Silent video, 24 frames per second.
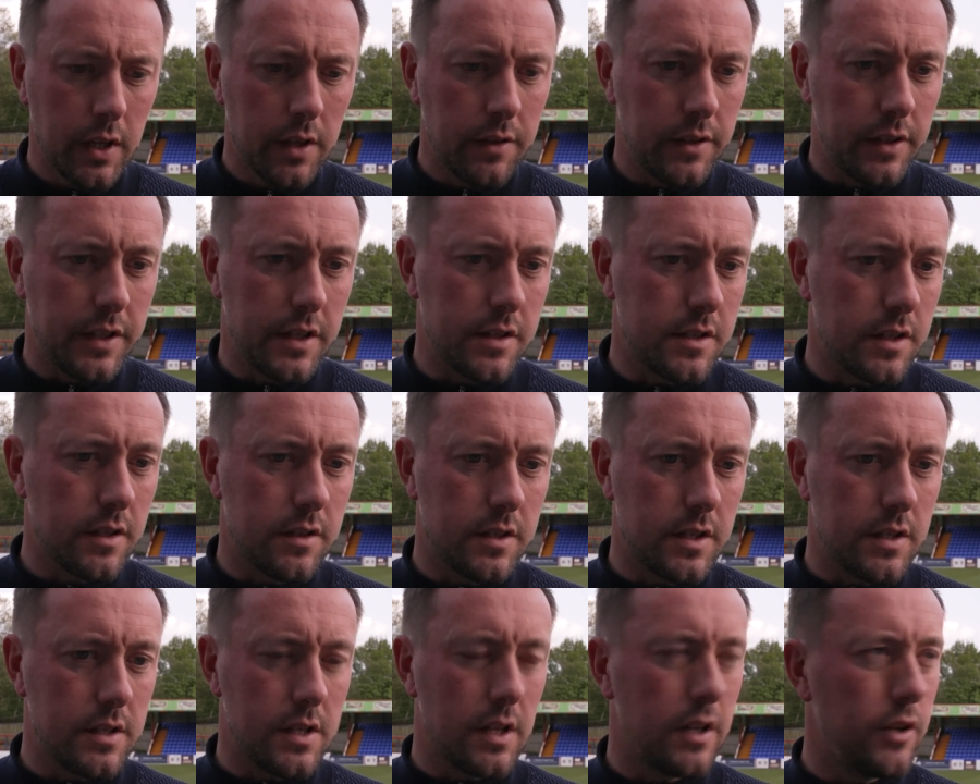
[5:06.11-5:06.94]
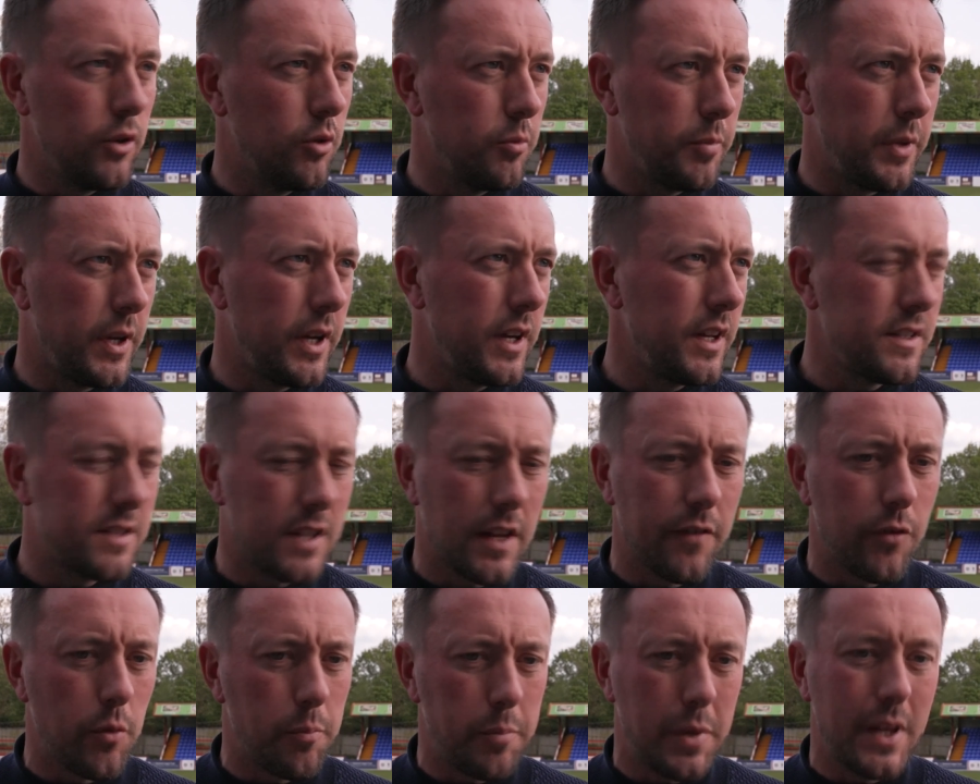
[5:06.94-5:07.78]
The distance is a little bit, it's
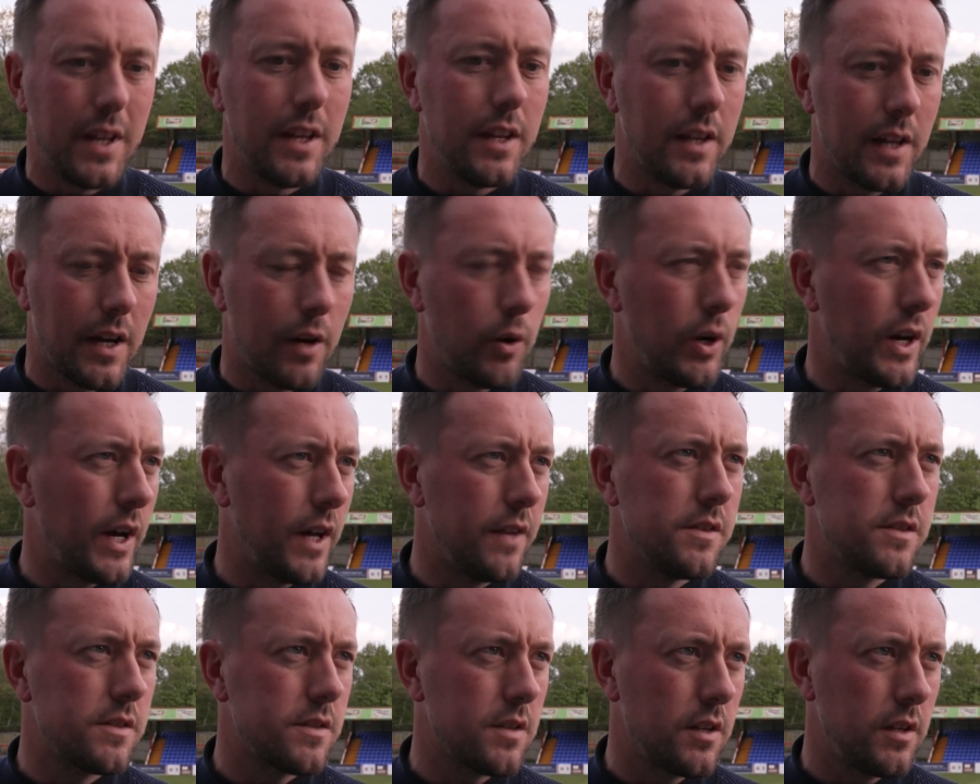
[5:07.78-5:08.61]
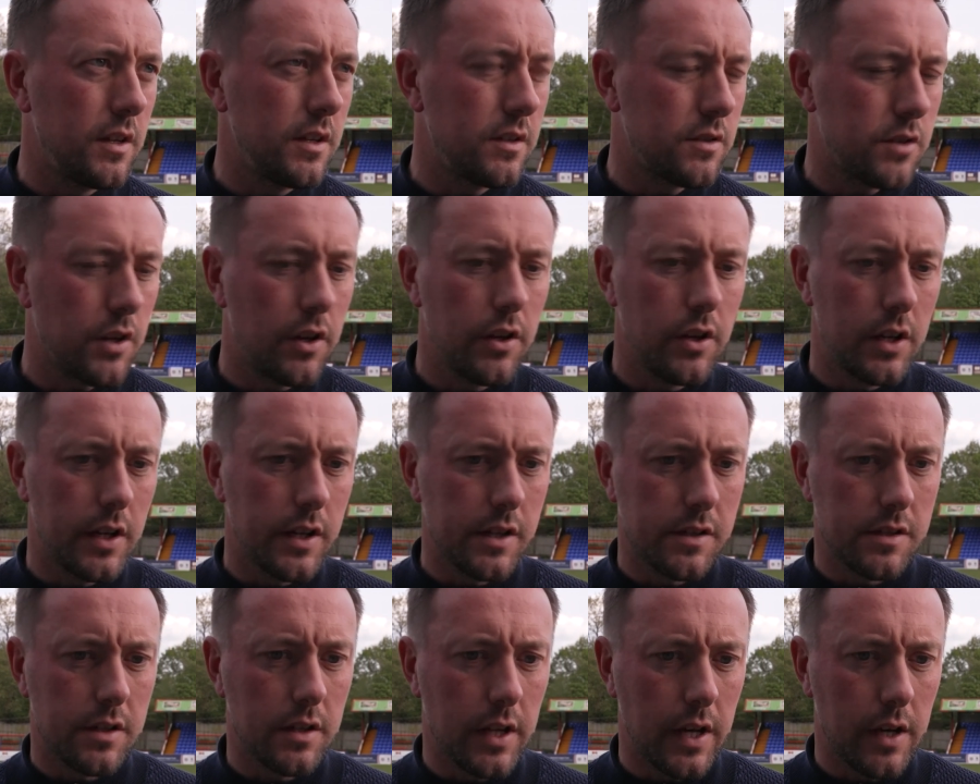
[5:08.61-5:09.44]
never been in our hands and it certainly
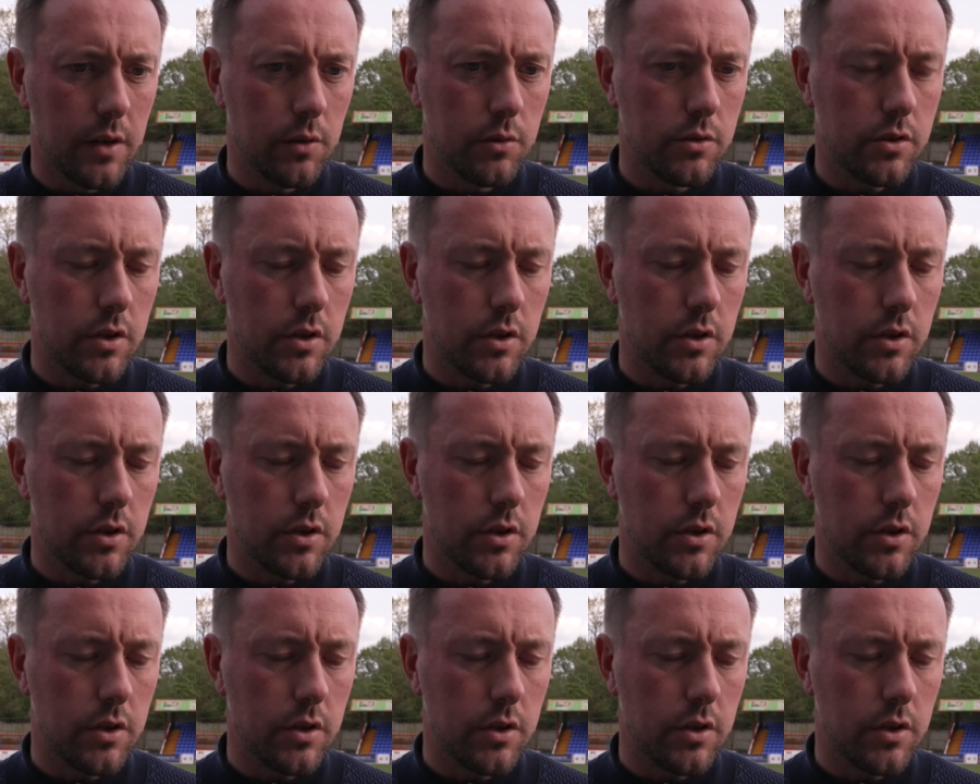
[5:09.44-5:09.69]
isn't now.